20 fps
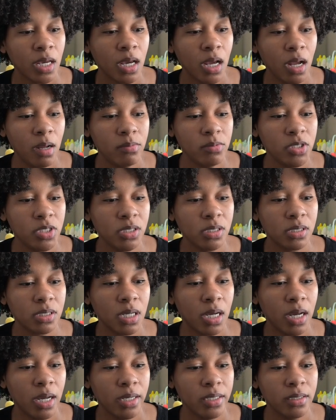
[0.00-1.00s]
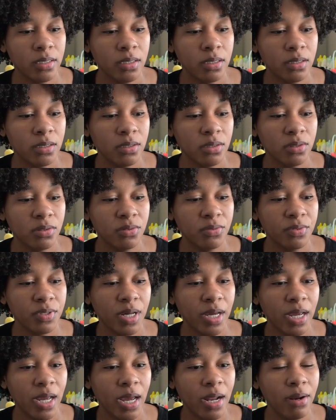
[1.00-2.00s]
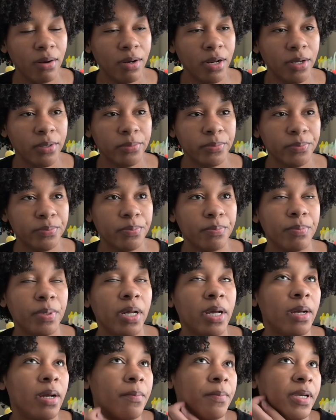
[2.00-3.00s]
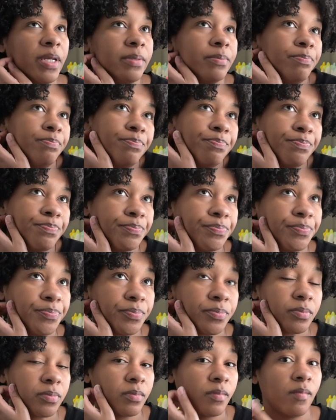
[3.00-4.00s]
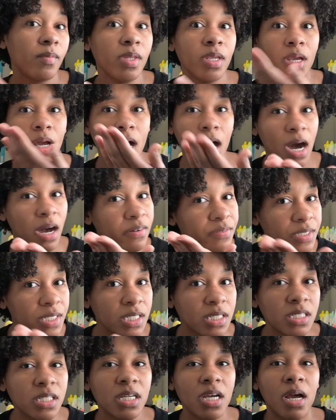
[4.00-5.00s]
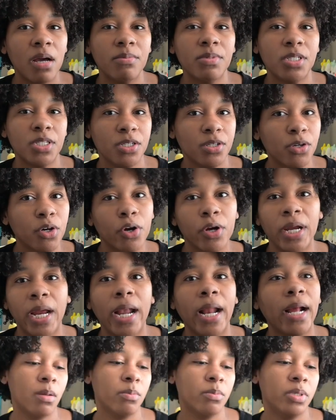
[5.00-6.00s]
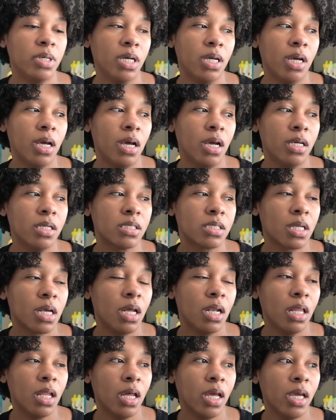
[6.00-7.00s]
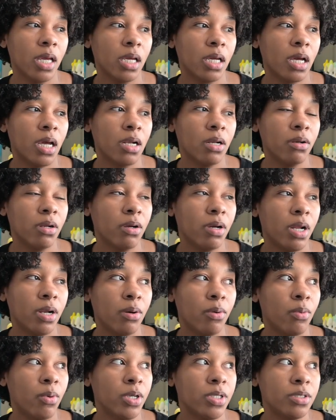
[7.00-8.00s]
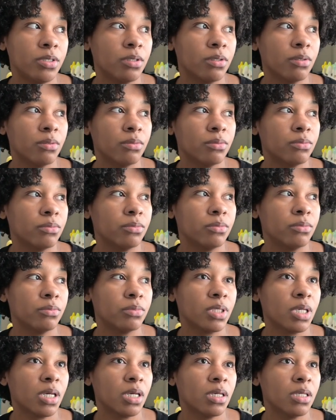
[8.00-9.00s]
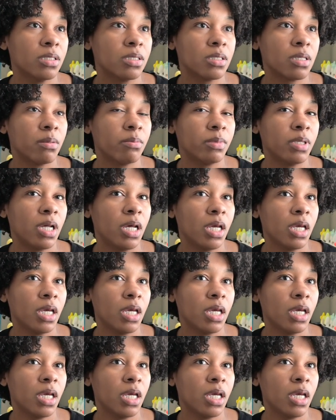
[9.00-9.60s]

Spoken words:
I'm just kind of like, I don't know. But I mean, obviously I'm still creating, but it's kind of like, I don't know, I don't want to, because I'm